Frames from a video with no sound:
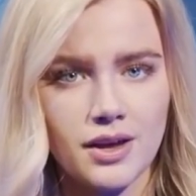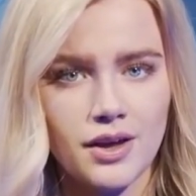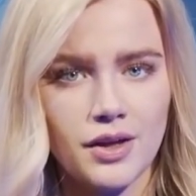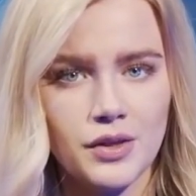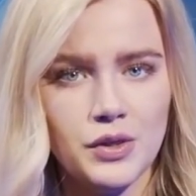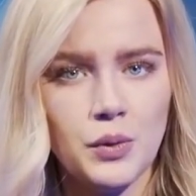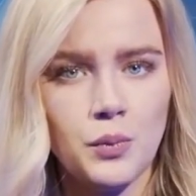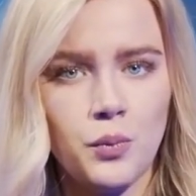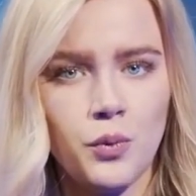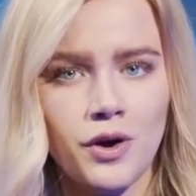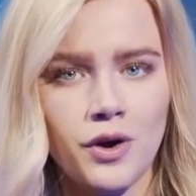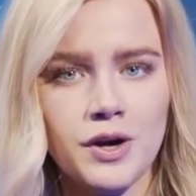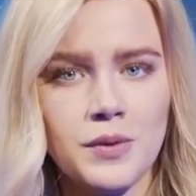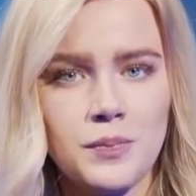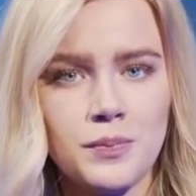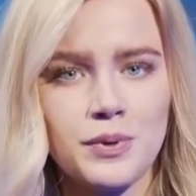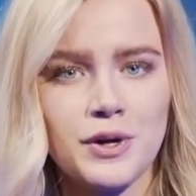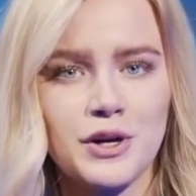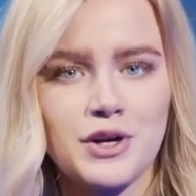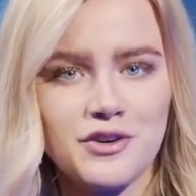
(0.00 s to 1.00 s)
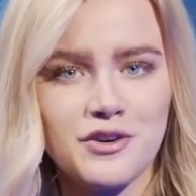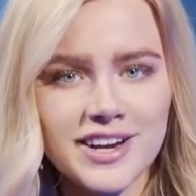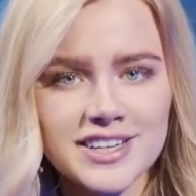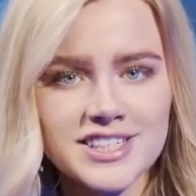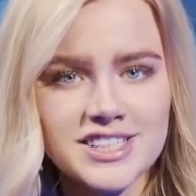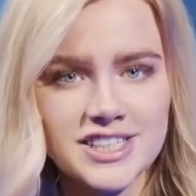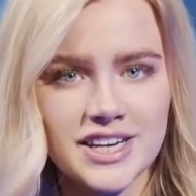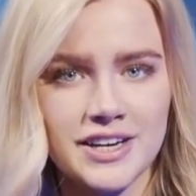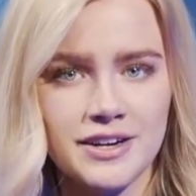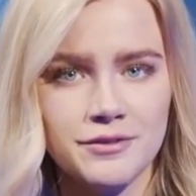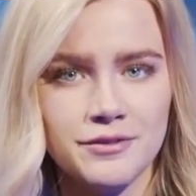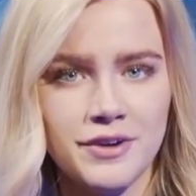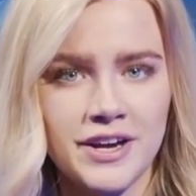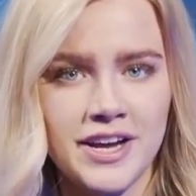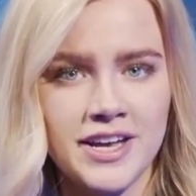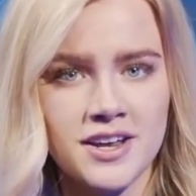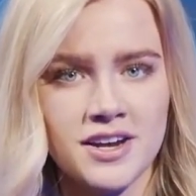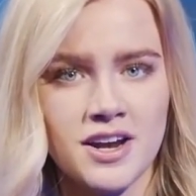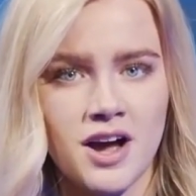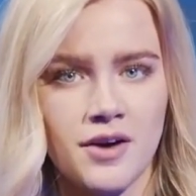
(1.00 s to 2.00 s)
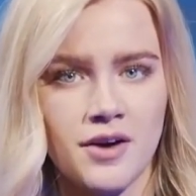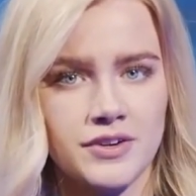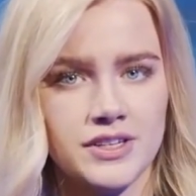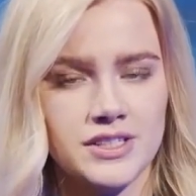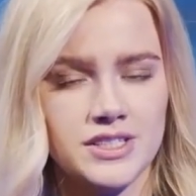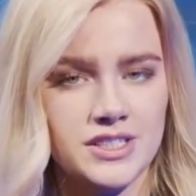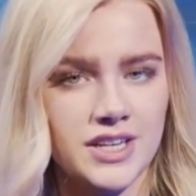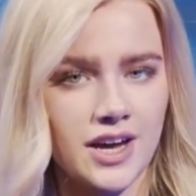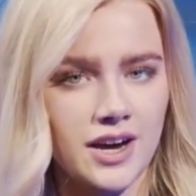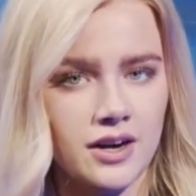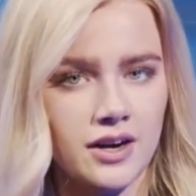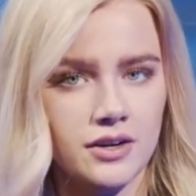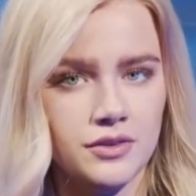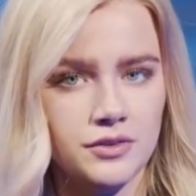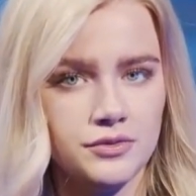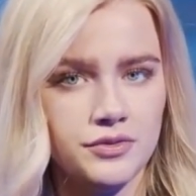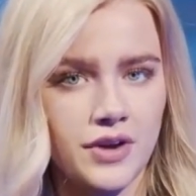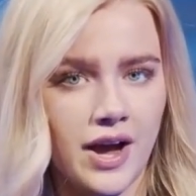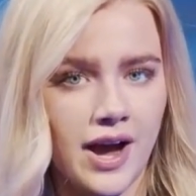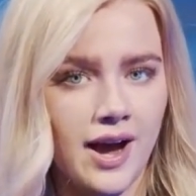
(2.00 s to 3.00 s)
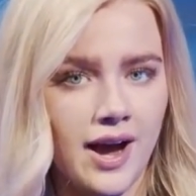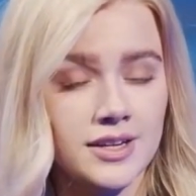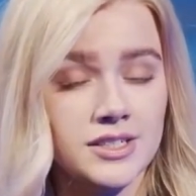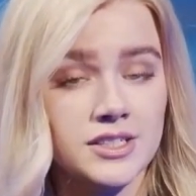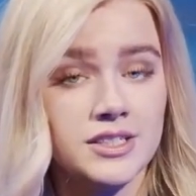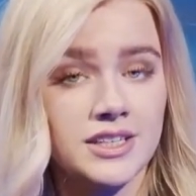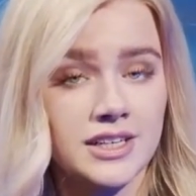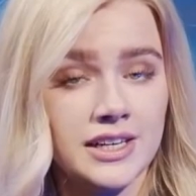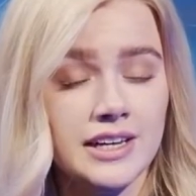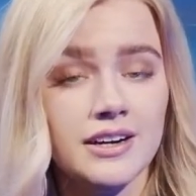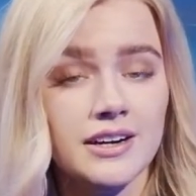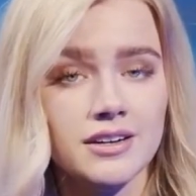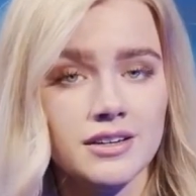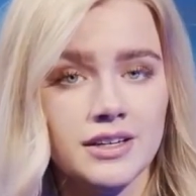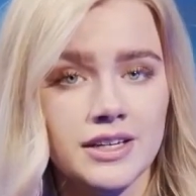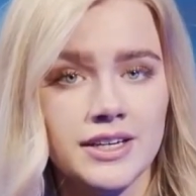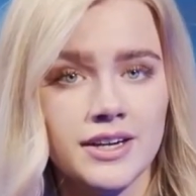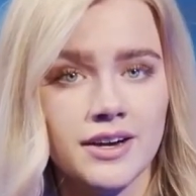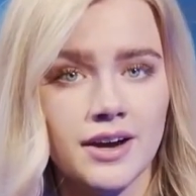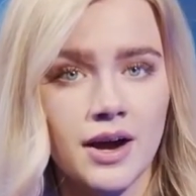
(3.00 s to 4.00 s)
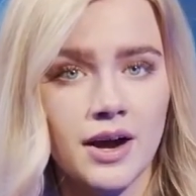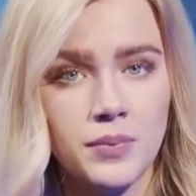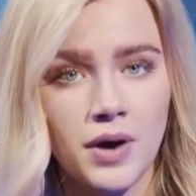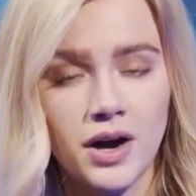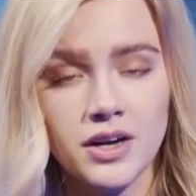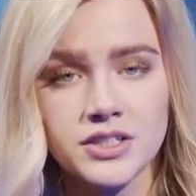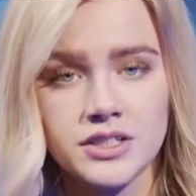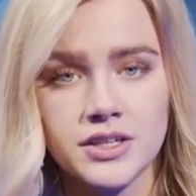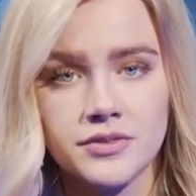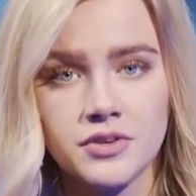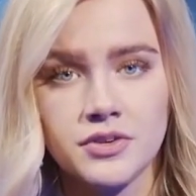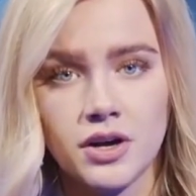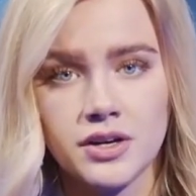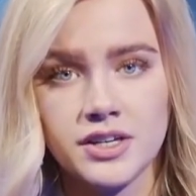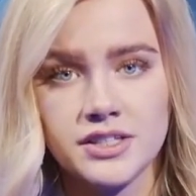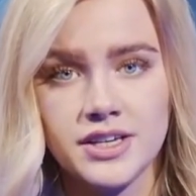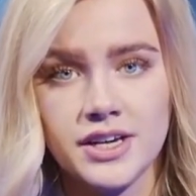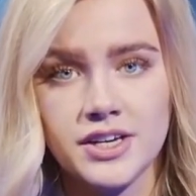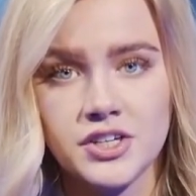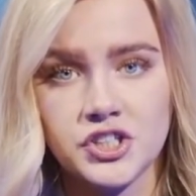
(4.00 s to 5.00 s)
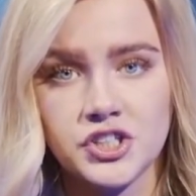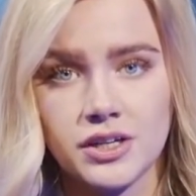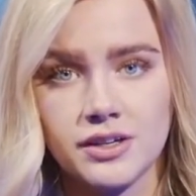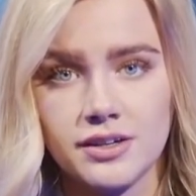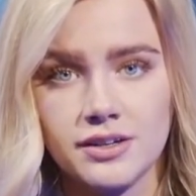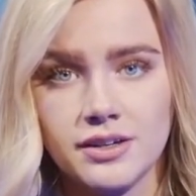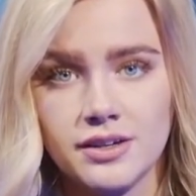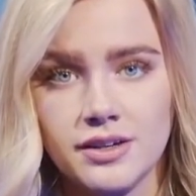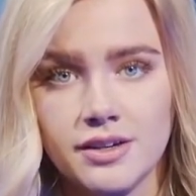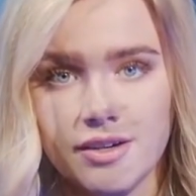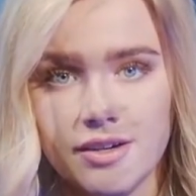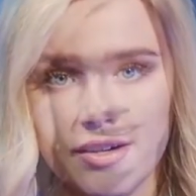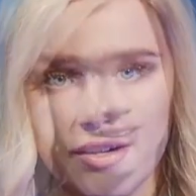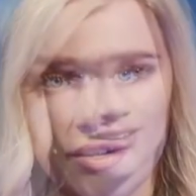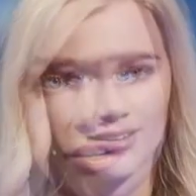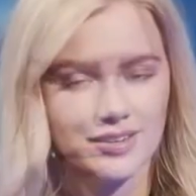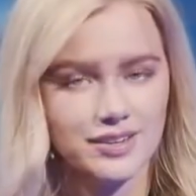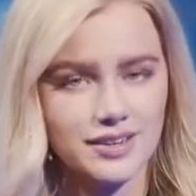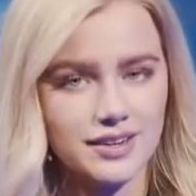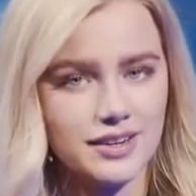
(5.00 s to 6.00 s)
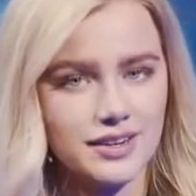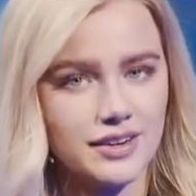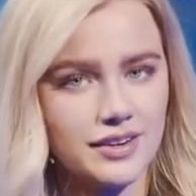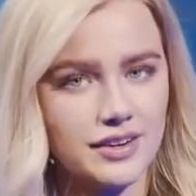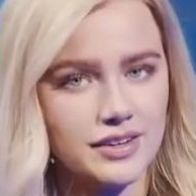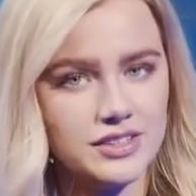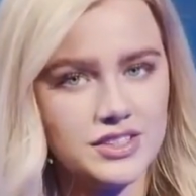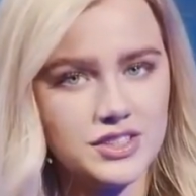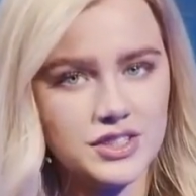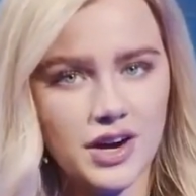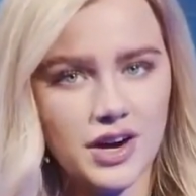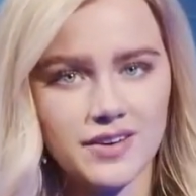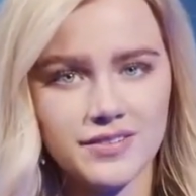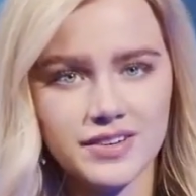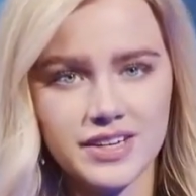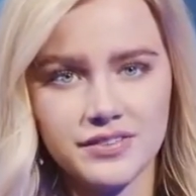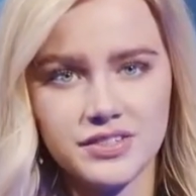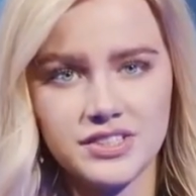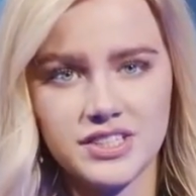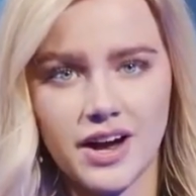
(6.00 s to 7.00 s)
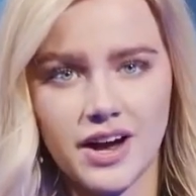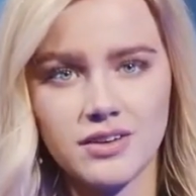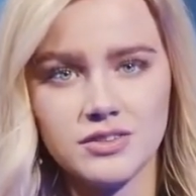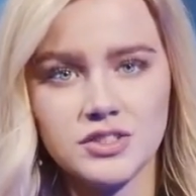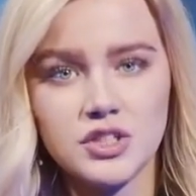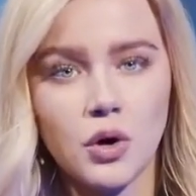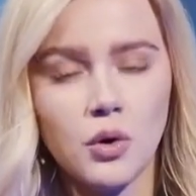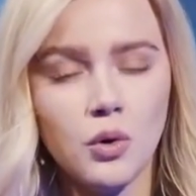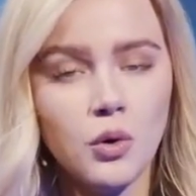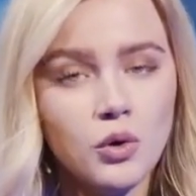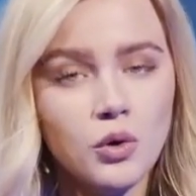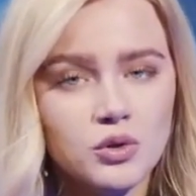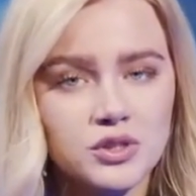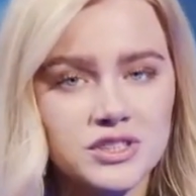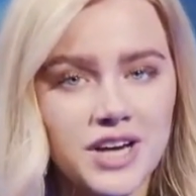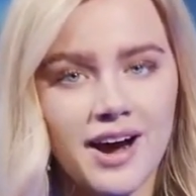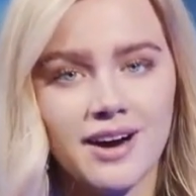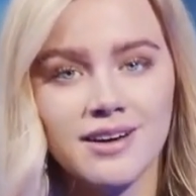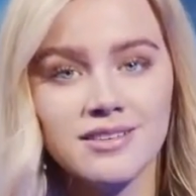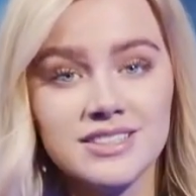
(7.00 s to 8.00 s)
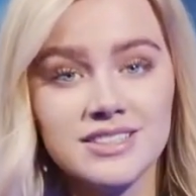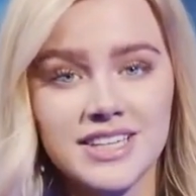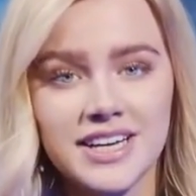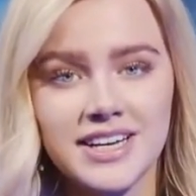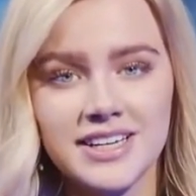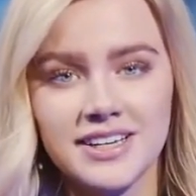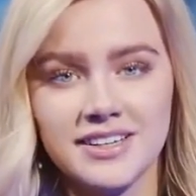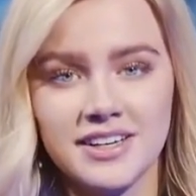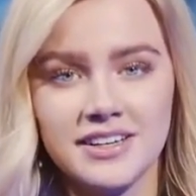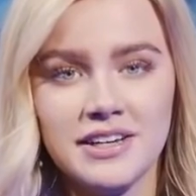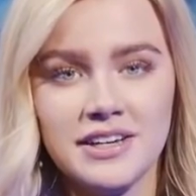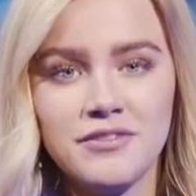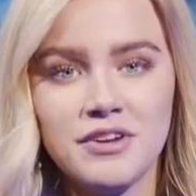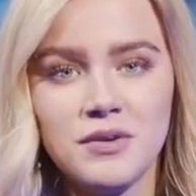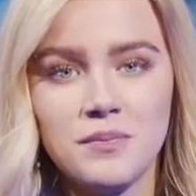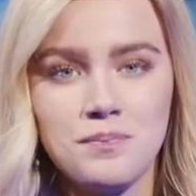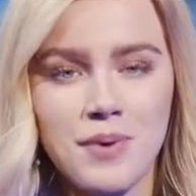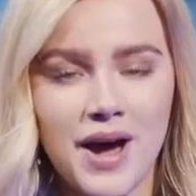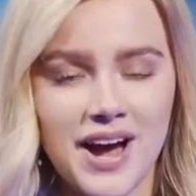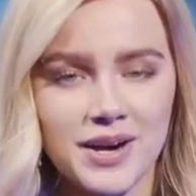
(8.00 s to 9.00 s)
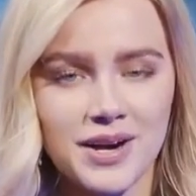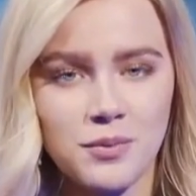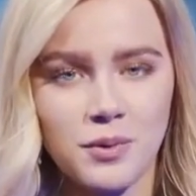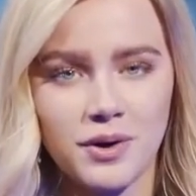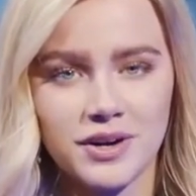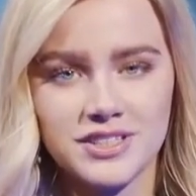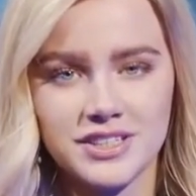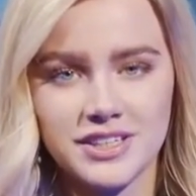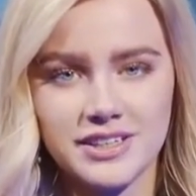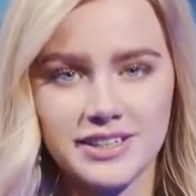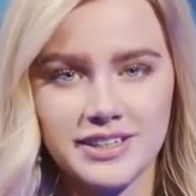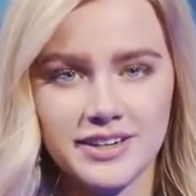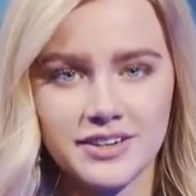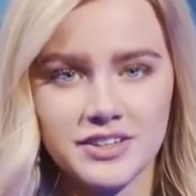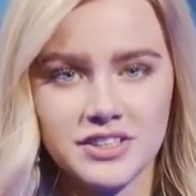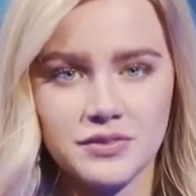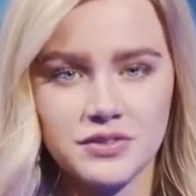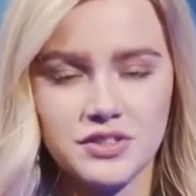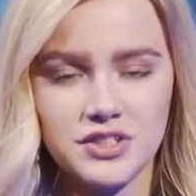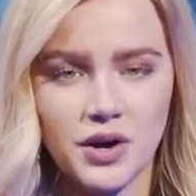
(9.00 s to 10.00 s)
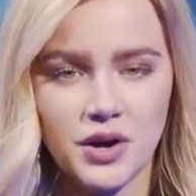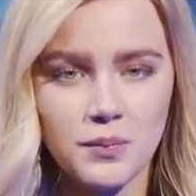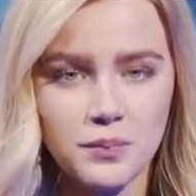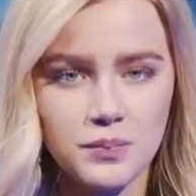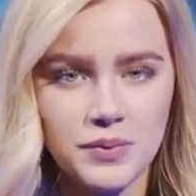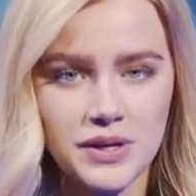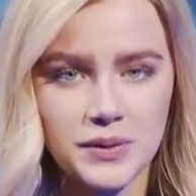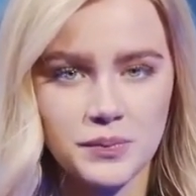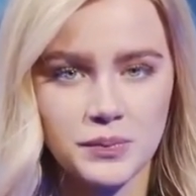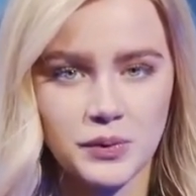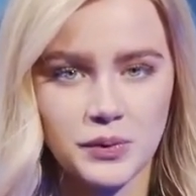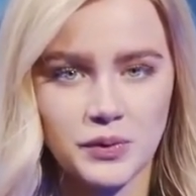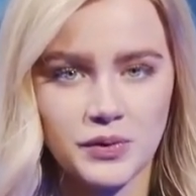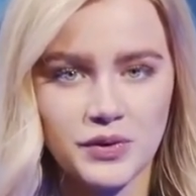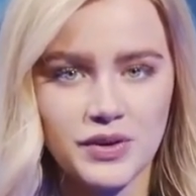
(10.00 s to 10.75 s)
The word progressive in and of itself has clearly a positive connotation. Conservative sounds old, outdated, and even backwards in the ears of some people.